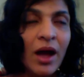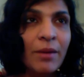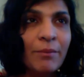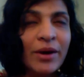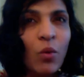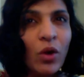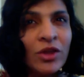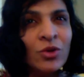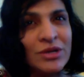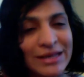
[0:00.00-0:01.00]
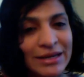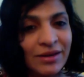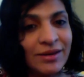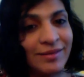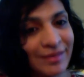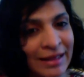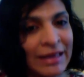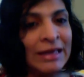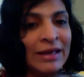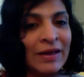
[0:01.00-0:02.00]
But what you didn't
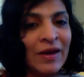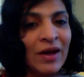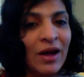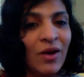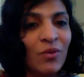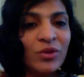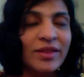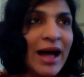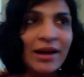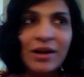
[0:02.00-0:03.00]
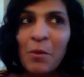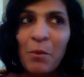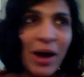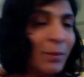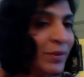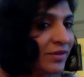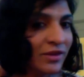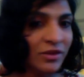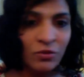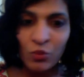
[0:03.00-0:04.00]
see was that my
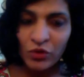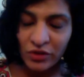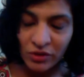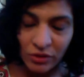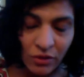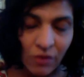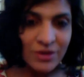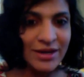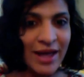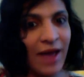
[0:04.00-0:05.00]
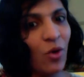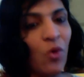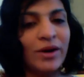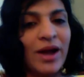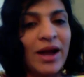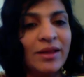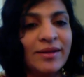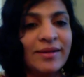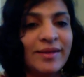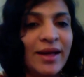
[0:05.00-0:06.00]
business was not an overnight
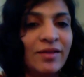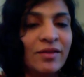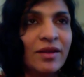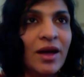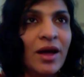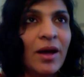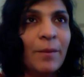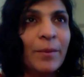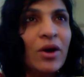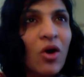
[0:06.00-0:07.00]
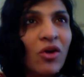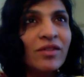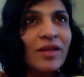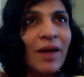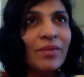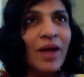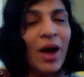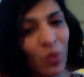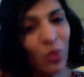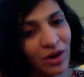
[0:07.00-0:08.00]
success, because I
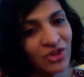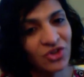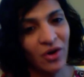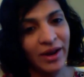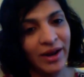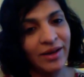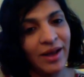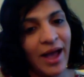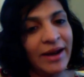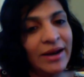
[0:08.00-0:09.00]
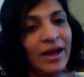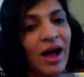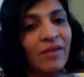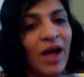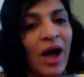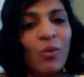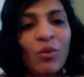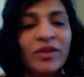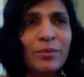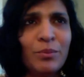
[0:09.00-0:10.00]
worked on it, and I
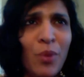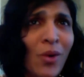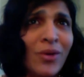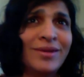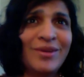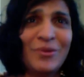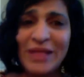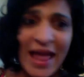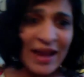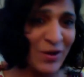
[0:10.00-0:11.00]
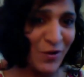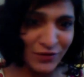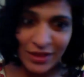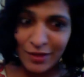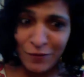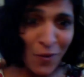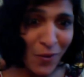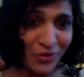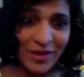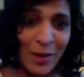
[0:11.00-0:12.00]
wasn't born with any of this, of
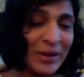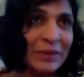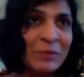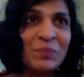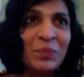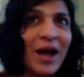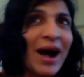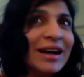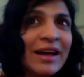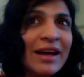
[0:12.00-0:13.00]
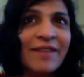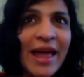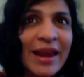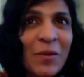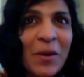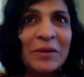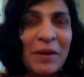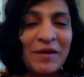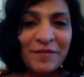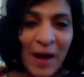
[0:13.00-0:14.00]
course. I didn't have anyone in
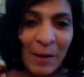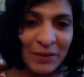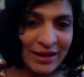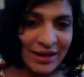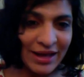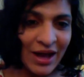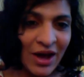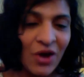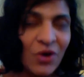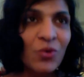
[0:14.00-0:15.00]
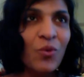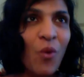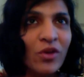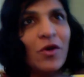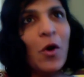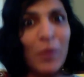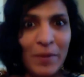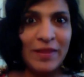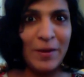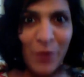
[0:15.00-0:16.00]
my family who was a
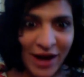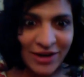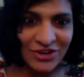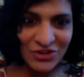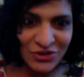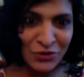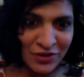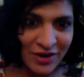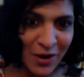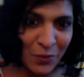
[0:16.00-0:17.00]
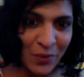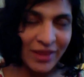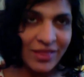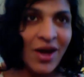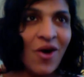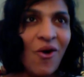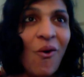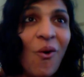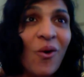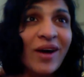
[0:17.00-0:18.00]
homeopathic practitioner to start with,
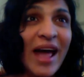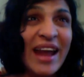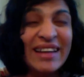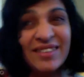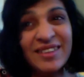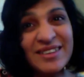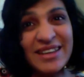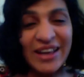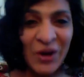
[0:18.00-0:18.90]
or an existing